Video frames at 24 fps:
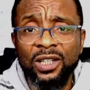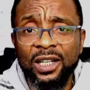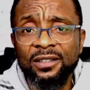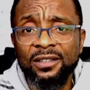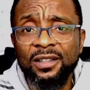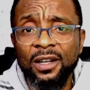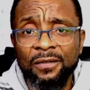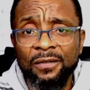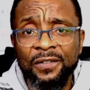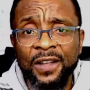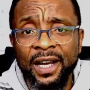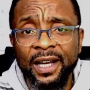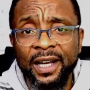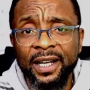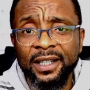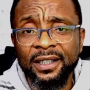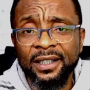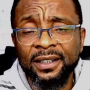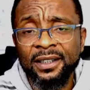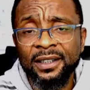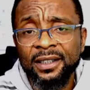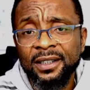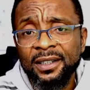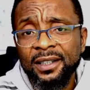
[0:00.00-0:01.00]
thing
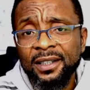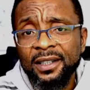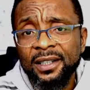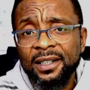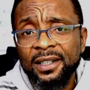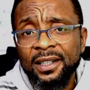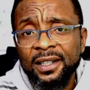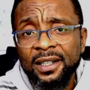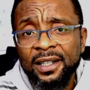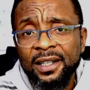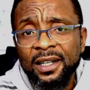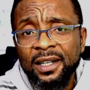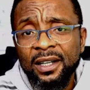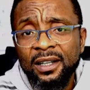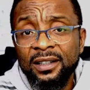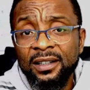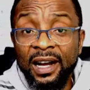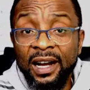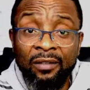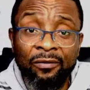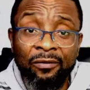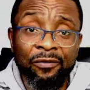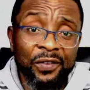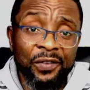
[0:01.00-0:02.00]
than
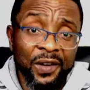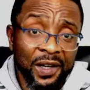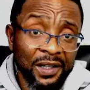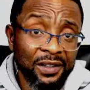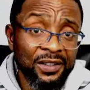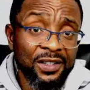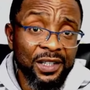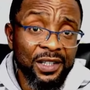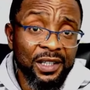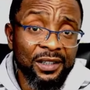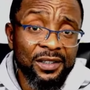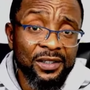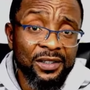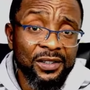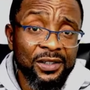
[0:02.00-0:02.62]
fix it.